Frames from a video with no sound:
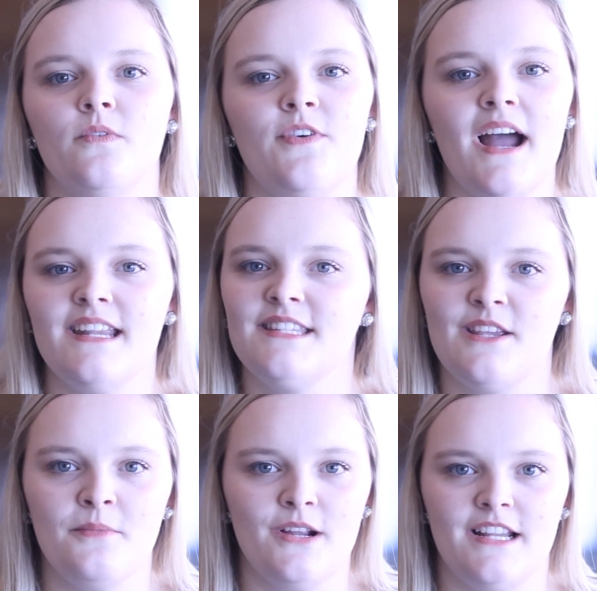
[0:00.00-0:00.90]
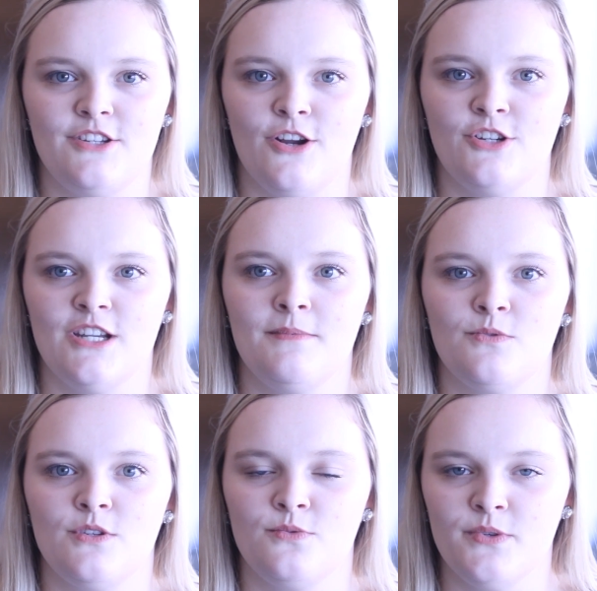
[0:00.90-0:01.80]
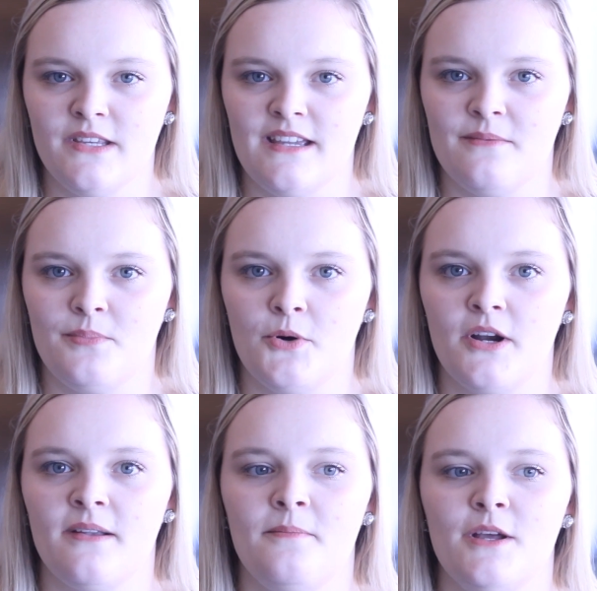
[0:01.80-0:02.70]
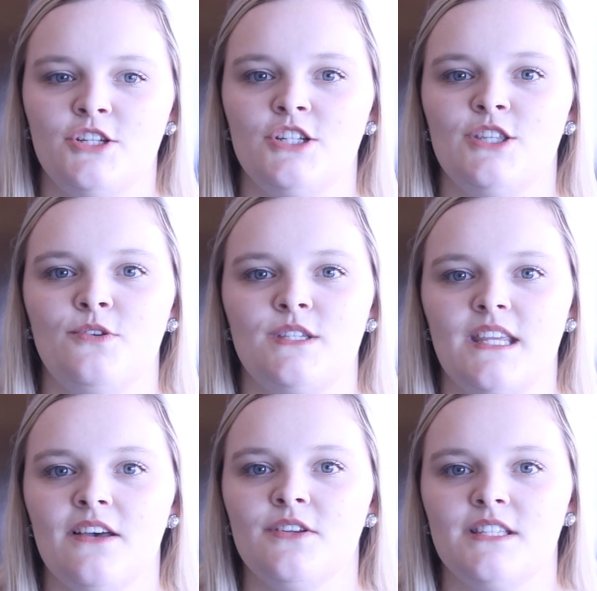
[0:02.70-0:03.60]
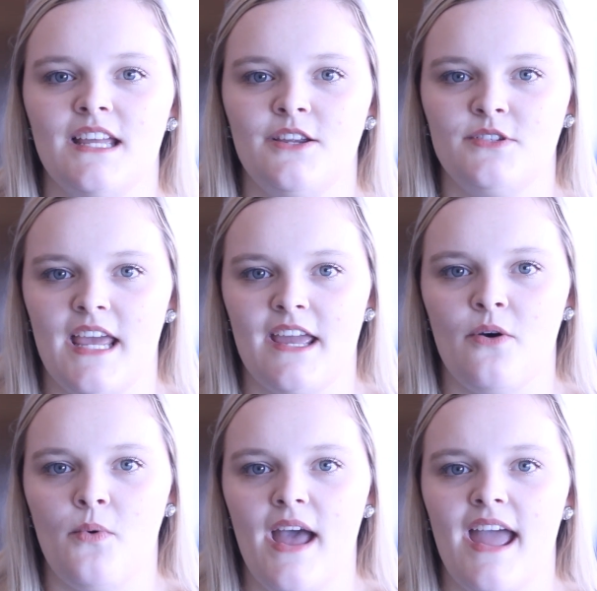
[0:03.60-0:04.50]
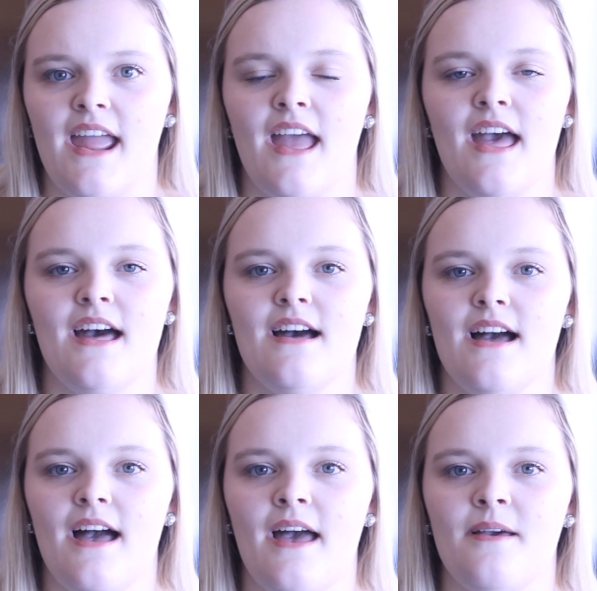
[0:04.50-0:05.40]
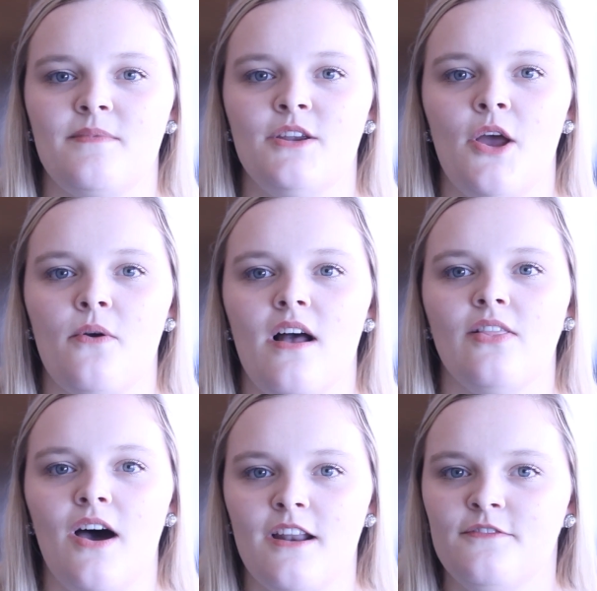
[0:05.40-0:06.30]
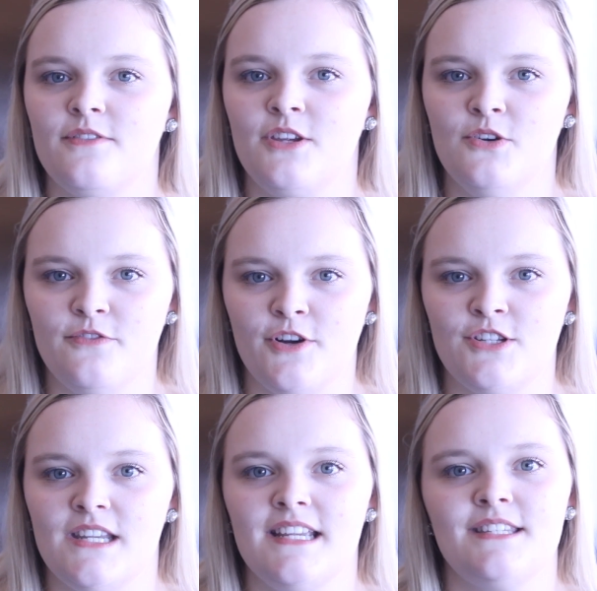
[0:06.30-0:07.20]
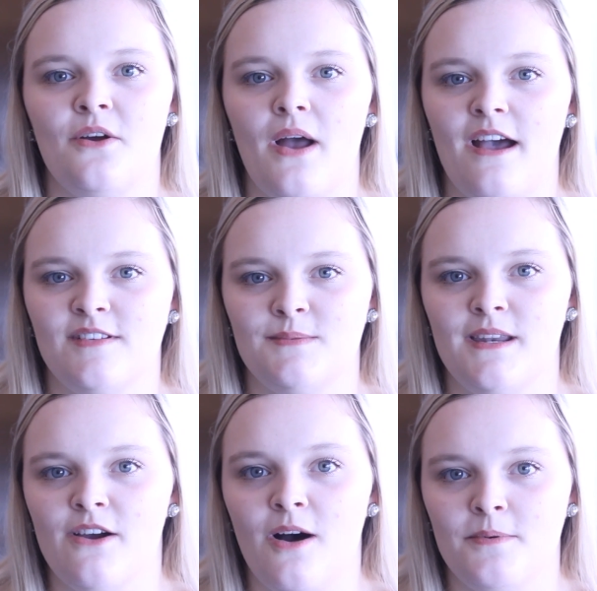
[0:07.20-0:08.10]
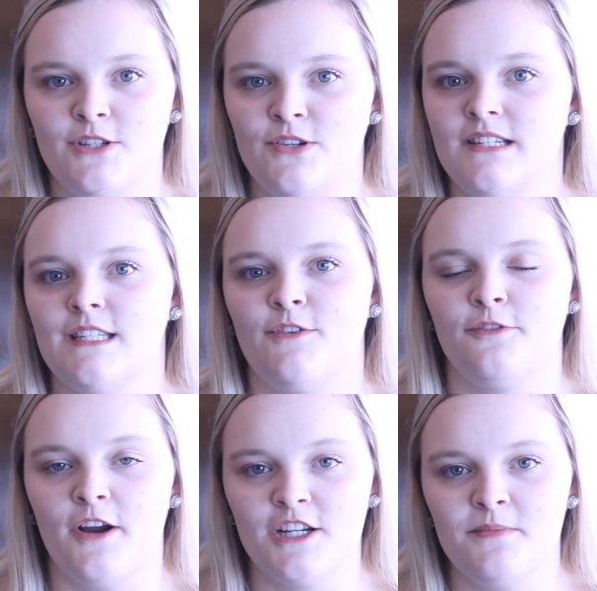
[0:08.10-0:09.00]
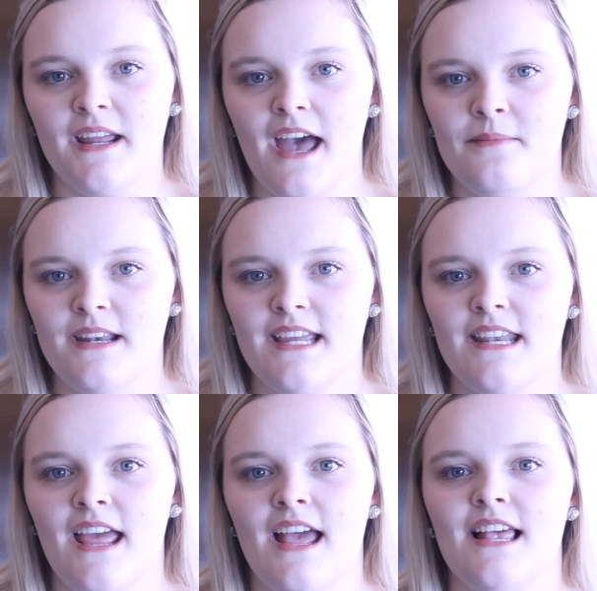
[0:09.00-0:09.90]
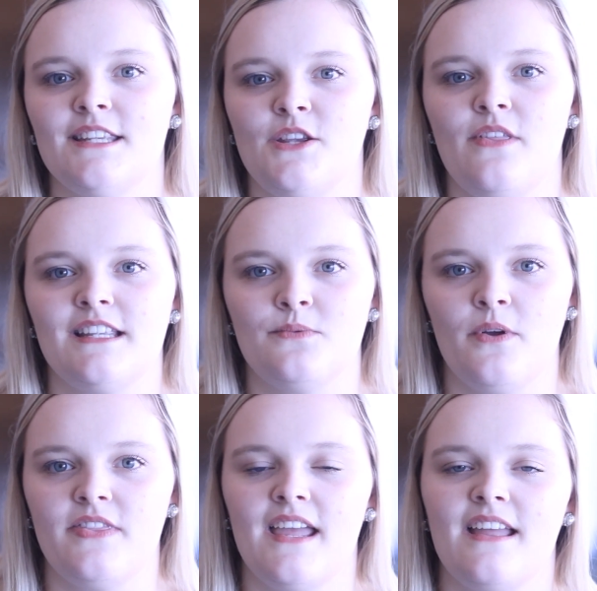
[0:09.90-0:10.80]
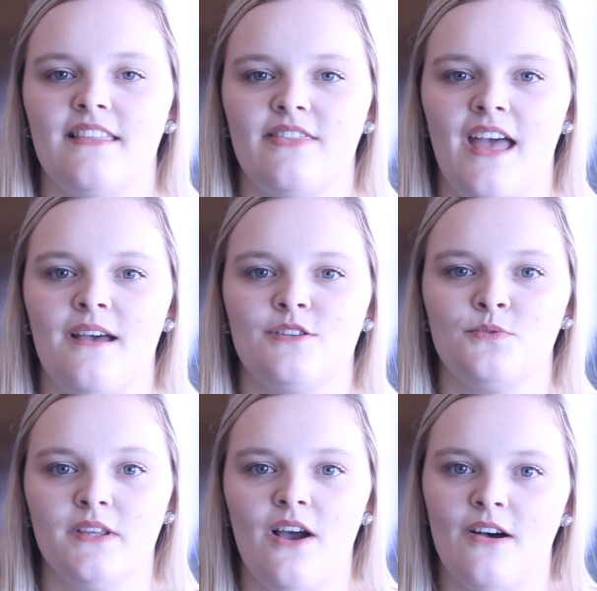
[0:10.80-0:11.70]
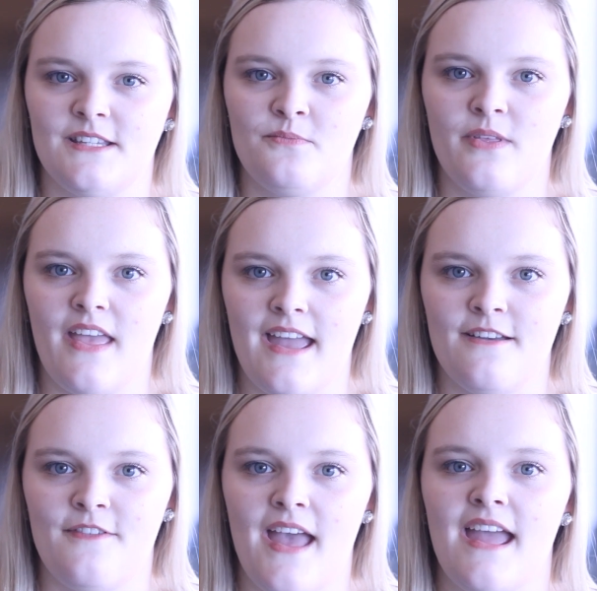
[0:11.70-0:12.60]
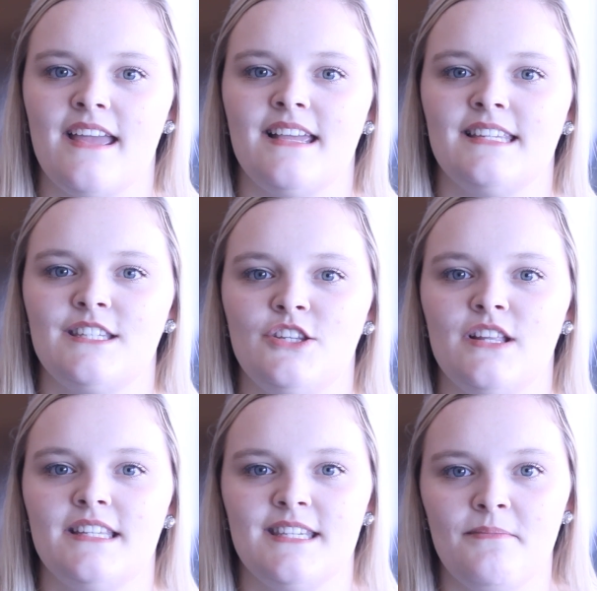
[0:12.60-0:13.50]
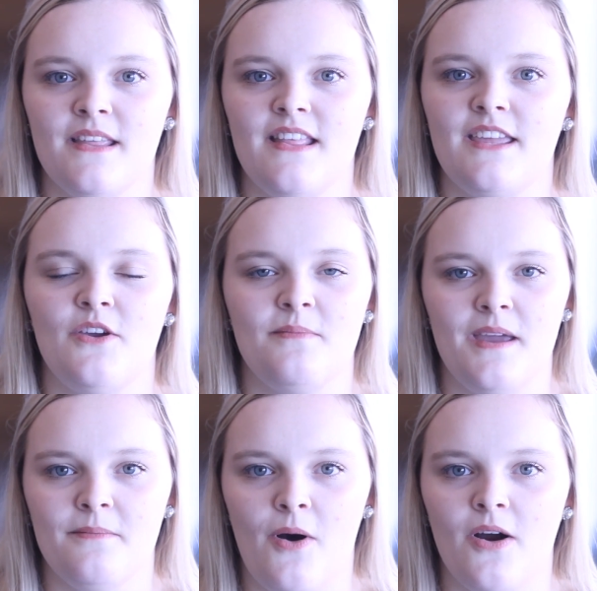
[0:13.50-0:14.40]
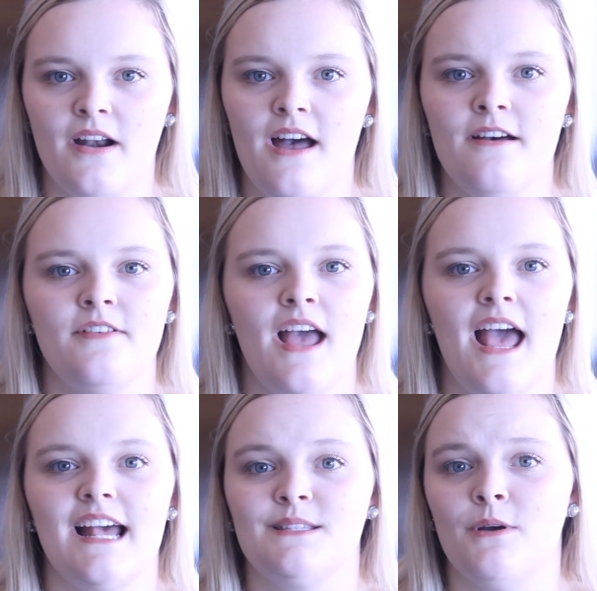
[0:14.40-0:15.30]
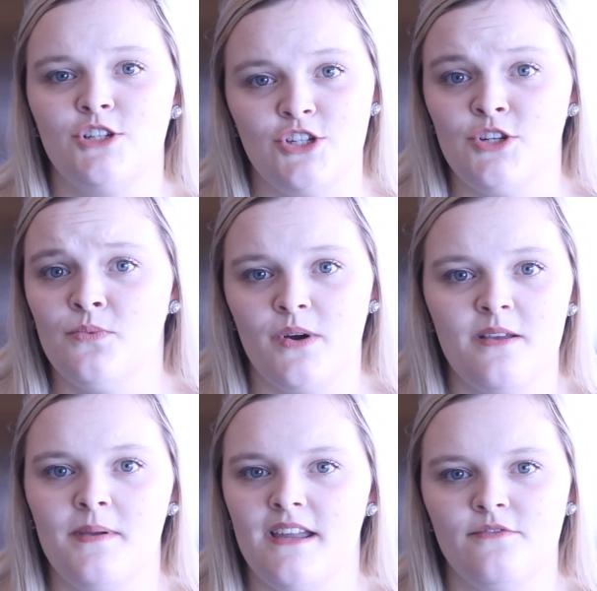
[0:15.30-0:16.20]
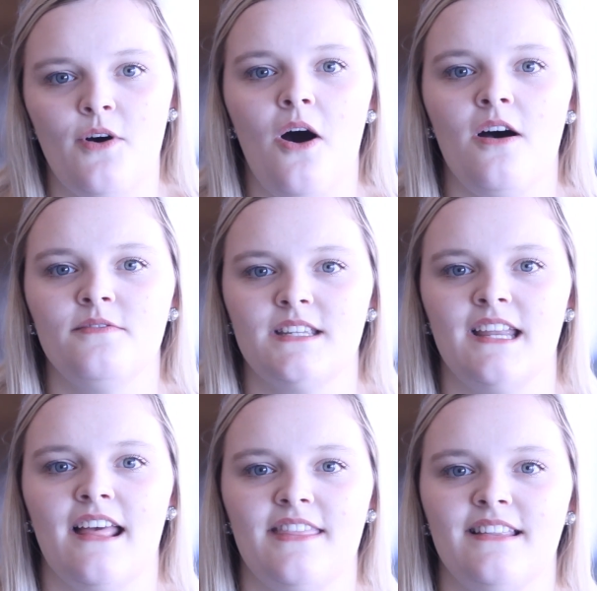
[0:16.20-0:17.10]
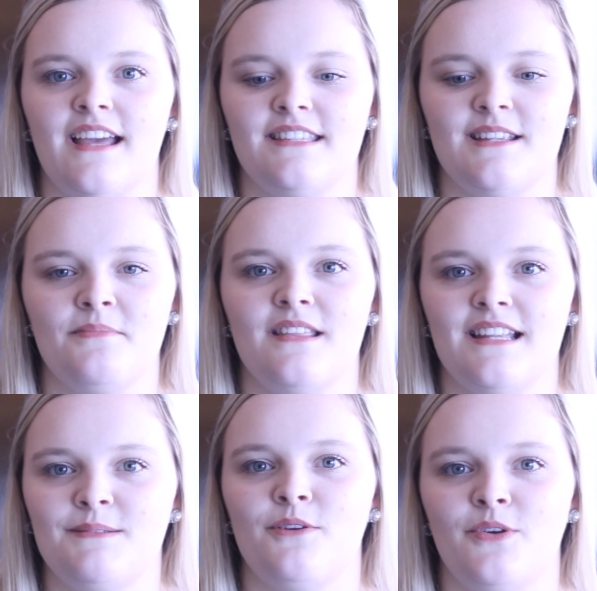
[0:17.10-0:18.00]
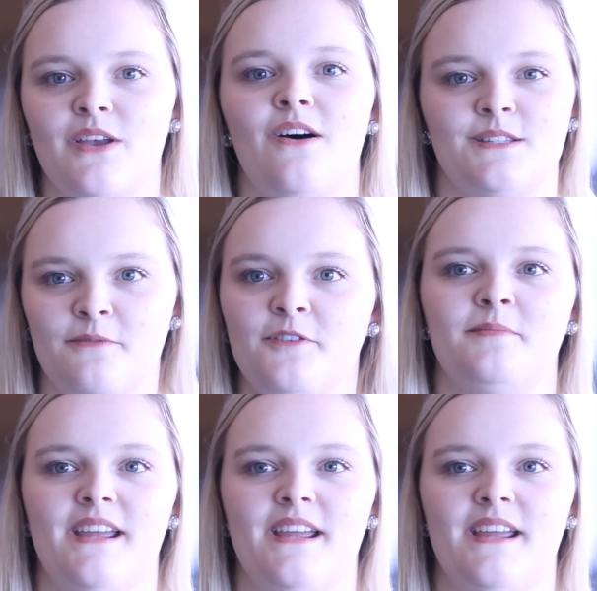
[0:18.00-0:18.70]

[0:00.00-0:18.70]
finding summer internships was really important, but just those skills that you take away, a lot of universities don't have as many opportunities for freshmen coming in, so that's one thing that's really awesome with AFA is it's something that you can be a part of as much as you want to be involved, and I think that's something that's really awesome.